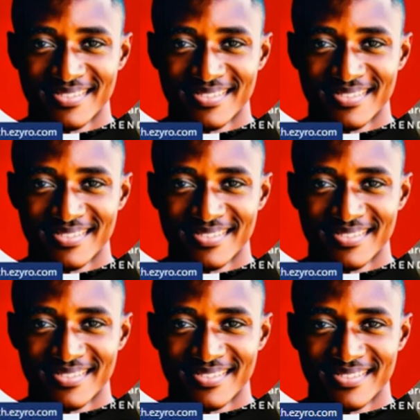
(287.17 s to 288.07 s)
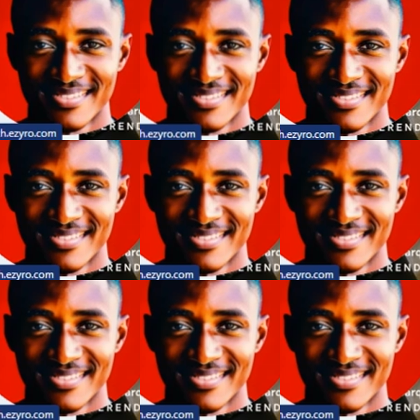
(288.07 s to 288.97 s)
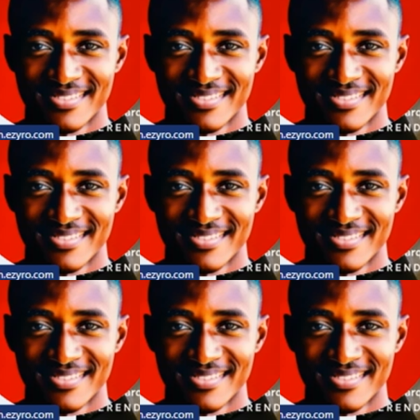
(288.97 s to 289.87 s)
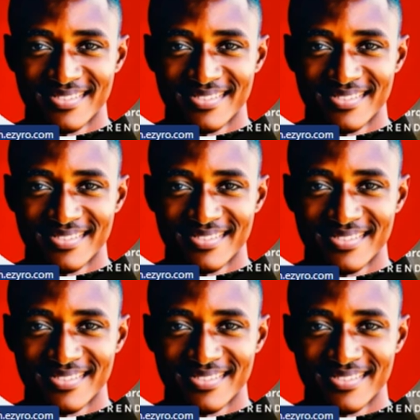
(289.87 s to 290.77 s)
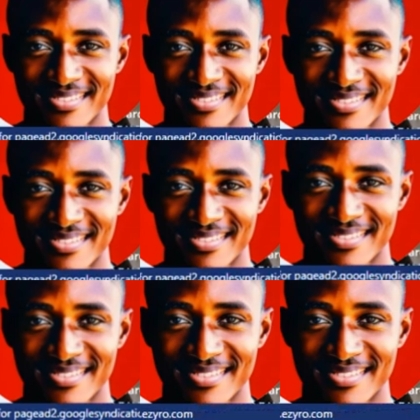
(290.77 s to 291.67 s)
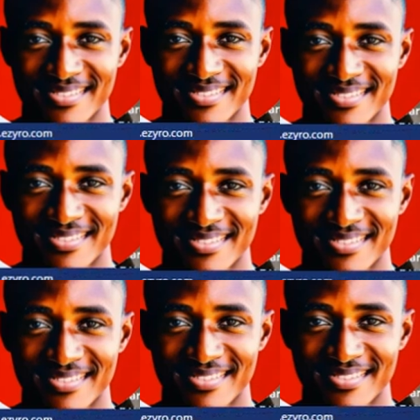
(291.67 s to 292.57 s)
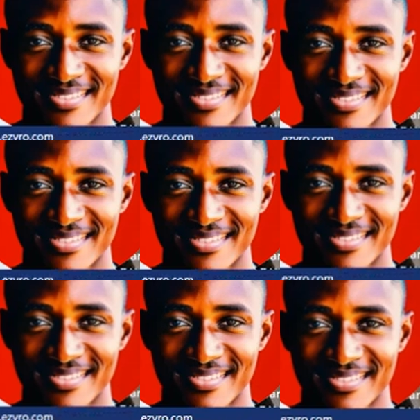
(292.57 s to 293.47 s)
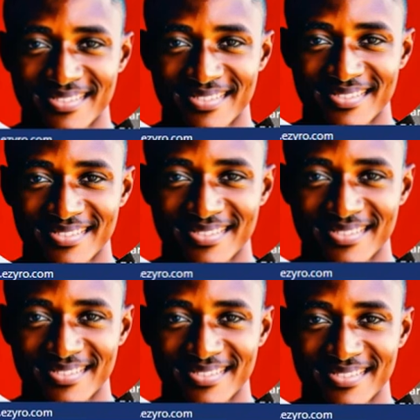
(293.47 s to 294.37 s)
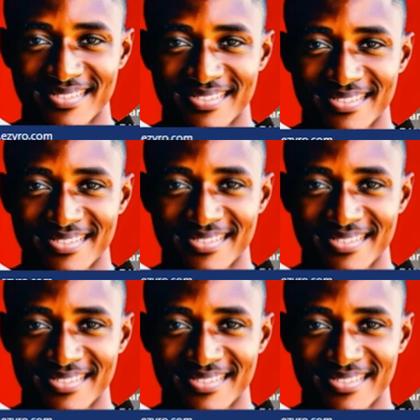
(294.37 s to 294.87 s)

(no one is talking)